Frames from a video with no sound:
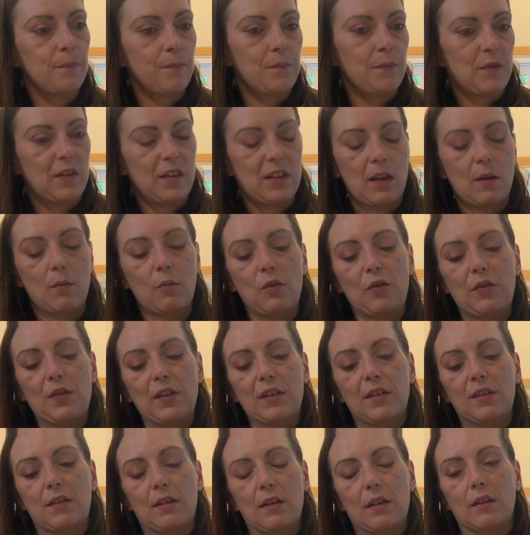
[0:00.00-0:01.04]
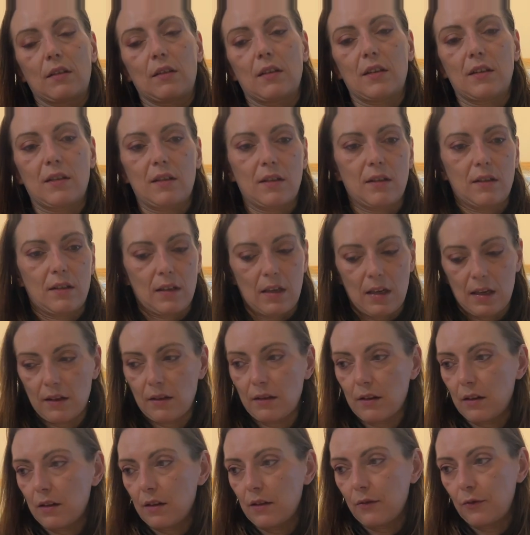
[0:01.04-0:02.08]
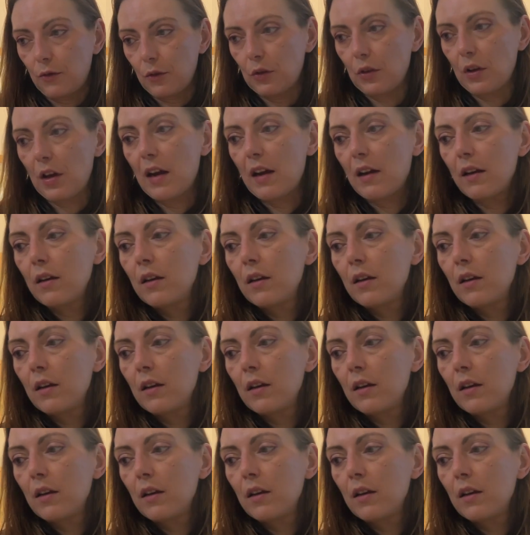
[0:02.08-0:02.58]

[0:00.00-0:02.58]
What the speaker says: Same with this thing. This is like for the